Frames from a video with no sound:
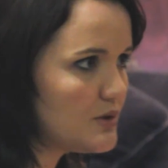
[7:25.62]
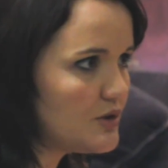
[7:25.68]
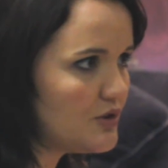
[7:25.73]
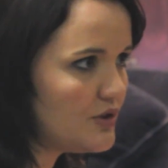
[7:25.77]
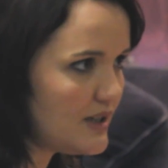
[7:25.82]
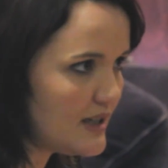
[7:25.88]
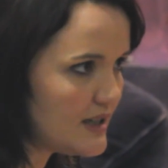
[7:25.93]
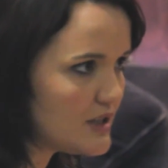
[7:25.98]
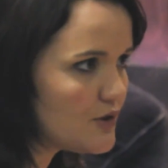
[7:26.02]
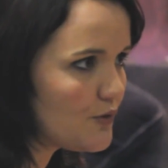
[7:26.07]
but you
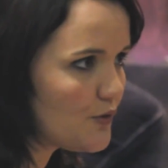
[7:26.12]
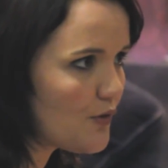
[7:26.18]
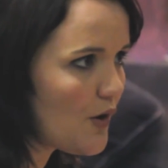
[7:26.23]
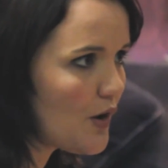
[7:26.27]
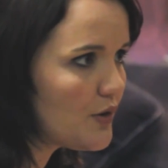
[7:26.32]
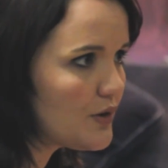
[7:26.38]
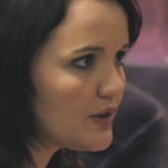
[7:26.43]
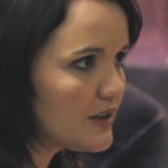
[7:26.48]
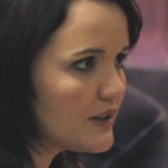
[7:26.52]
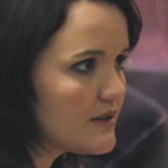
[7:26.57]
need to
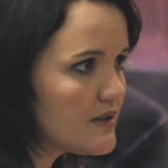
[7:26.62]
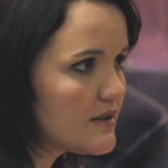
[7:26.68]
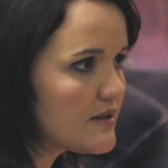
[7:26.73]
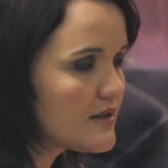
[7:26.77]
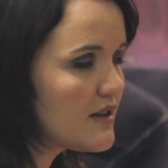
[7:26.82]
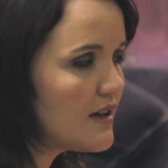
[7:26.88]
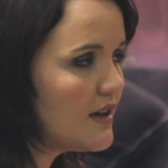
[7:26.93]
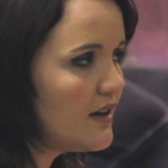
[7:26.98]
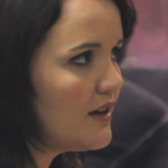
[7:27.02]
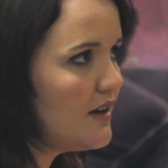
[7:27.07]
focus.
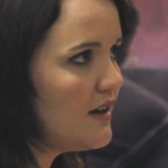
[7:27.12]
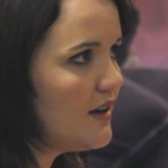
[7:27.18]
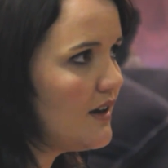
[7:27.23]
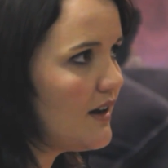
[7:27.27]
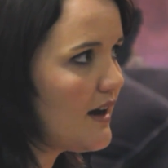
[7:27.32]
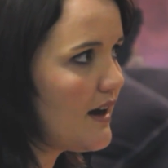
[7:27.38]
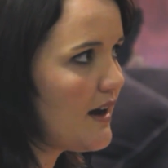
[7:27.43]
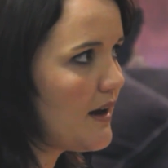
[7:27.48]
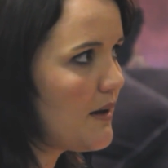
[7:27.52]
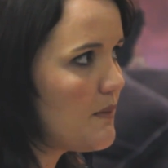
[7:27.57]

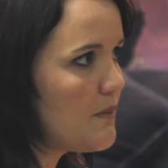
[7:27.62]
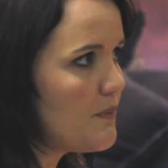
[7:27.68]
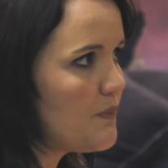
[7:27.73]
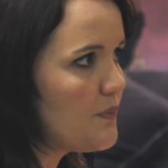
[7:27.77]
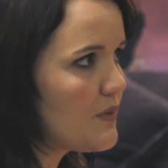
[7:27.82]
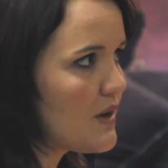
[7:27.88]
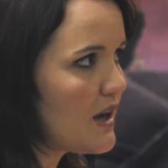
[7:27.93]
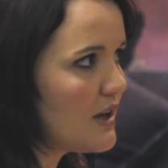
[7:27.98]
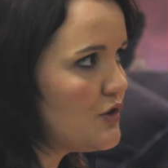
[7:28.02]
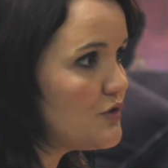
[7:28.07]

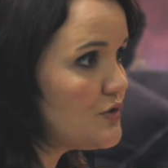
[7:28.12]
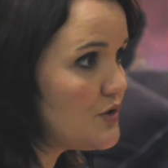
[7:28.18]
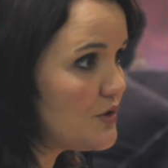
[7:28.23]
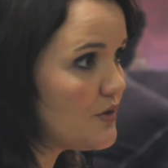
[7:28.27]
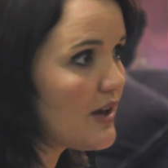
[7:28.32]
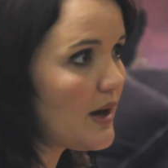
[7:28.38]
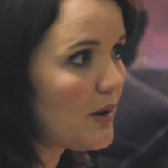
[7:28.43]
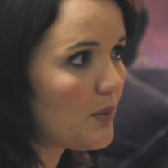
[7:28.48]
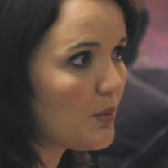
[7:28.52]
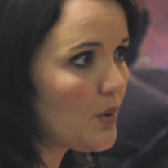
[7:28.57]
And you do
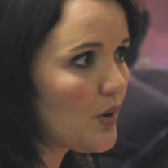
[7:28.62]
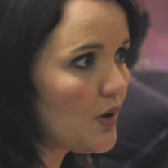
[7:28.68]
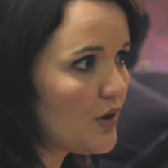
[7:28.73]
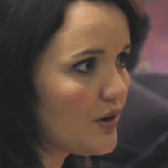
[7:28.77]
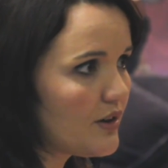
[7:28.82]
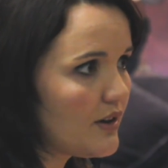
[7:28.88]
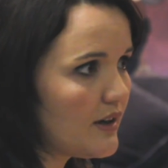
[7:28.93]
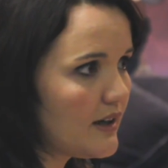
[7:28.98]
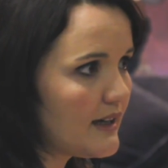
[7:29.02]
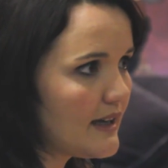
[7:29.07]
that
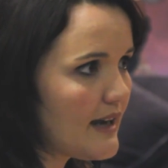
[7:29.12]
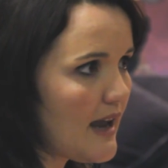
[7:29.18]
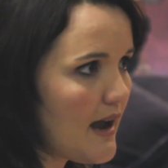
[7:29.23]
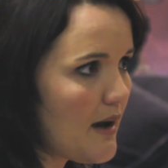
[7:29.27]
work, it can